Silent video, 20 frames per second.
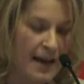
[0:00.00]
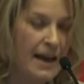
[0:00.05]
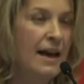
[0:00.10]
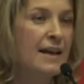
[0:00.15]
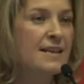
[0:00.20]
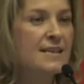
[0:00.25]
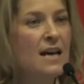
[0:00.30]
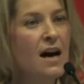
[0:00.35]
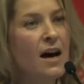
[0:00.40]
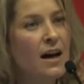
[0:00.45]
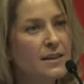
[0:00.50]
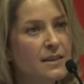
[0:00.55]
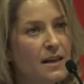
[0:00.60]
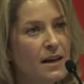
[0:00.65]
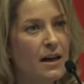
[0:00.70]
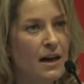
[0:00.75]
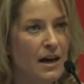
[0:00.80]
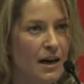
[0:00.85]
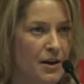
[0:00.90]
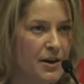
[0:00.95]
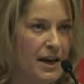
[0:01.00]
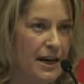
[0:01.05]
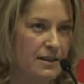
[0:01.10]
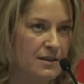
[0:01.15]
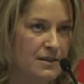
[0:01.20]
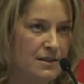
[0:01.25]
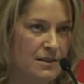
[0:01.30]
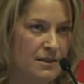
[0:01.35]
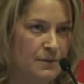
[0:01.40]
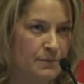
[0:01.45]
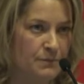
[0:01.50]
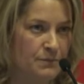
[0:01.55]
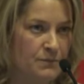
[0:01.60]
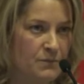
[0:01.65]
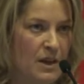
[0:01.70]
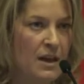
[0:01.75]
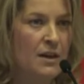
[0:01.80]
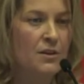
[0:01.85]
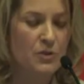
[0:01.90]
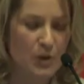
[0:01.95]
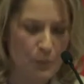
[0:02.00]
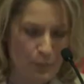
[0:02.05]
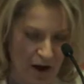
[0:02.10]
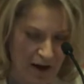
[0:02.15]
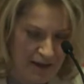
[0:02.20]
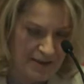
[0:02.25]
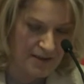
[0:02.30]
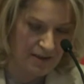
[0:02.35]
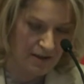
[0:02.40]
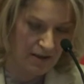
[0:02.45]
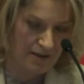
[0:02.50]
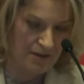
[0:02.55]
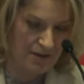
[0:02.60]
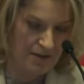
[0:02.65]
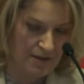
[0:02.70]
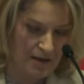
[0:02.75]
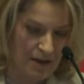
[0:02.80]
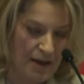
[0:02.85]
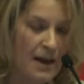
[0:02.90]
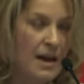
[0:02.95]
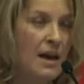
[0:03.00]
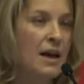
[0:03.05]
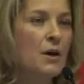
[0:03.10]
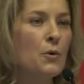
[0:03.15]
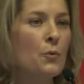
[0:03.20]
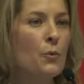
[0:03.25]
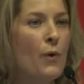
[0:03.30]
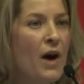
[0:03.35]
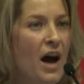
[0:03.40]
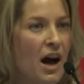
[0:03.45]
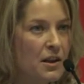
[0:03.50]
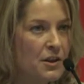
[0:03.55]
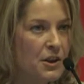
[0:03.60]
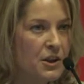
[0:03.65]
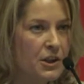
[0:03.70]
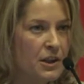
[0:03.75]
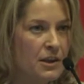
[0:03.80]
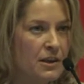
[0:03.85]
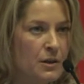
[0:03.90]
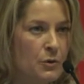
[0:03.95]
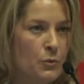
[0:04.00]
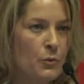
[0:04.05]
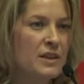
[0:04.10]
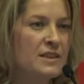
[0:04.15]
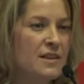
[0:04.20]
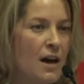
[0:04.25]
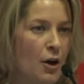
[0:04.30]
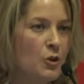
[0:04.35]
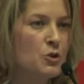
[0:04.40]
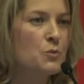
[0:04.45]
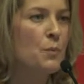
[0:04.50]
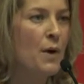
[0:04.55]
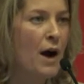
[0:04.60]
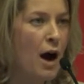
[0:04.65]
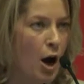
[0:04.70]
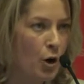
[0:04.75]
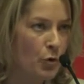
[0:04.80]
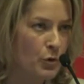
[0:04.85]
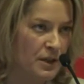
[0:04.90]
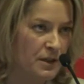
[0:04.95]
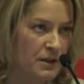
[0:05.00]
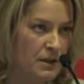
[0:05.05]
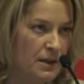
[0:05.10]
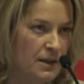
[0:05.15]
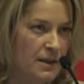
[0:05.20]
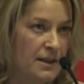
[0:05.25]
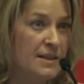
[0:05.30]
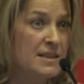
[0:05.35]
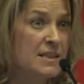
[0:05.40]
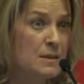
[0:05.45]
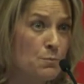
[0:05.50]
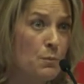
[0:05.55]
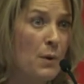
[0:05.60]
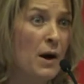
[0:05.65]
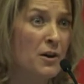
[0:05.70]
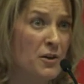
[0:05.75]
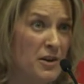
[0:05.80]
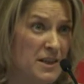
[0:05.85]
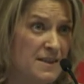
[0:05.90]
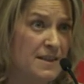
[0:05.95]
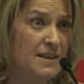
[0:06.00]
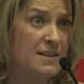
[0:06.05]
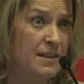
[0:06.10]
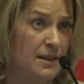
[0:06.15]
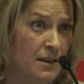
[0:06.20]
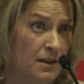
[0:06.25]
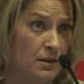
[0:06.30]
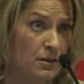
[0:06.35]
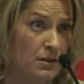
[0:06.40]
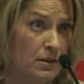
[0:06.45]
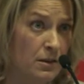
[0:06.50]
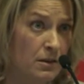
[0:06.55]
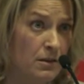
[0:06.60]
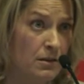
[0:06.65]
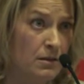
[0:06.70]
As Hannah Arendt reminds us, wealth without power is parasitical.